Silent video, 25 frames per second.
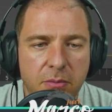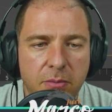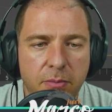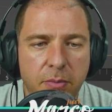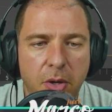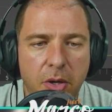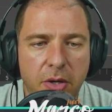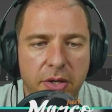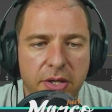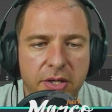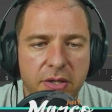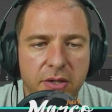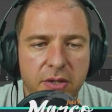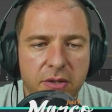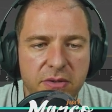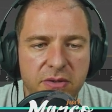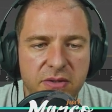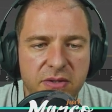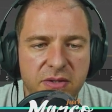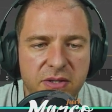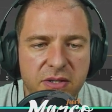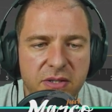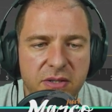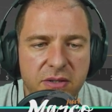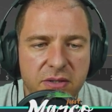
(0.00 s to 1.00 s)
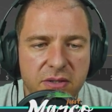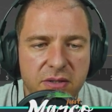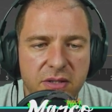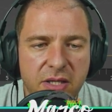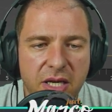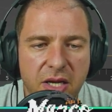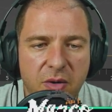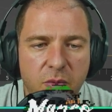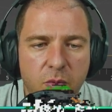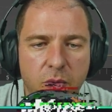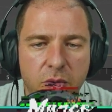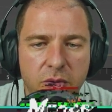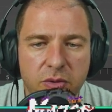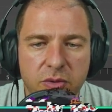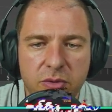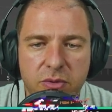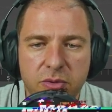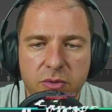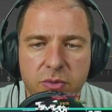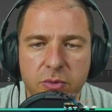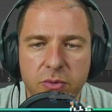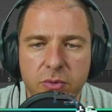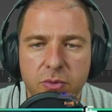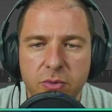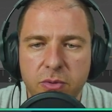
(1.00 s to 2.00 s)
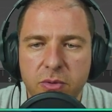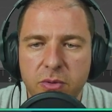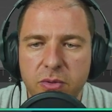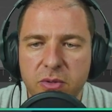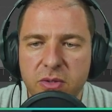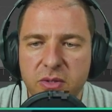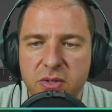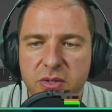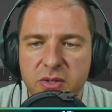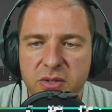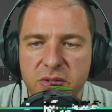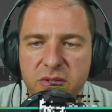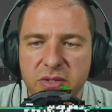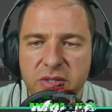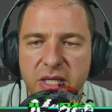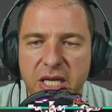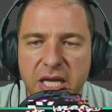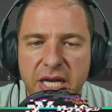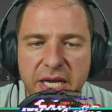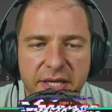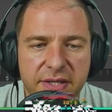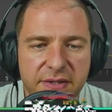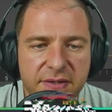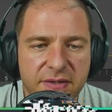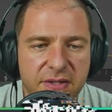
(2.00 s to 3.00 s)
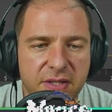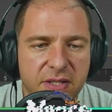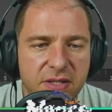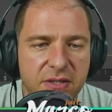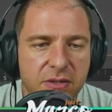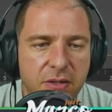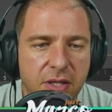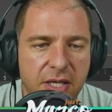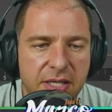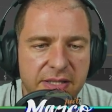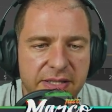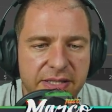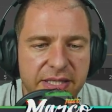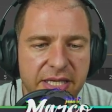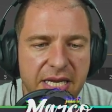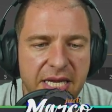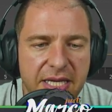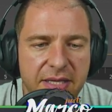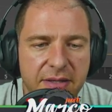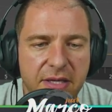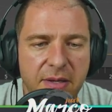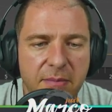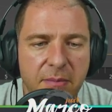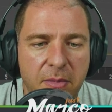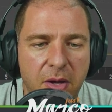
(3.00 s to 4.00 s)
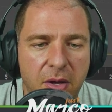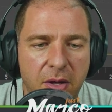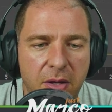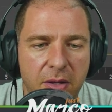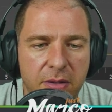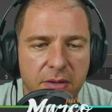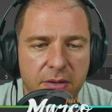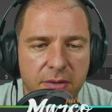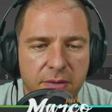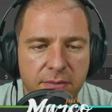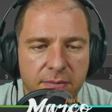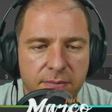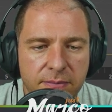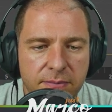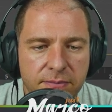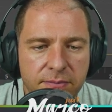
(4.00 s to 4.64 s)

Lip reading: polygons that I want to slice. So I select them all,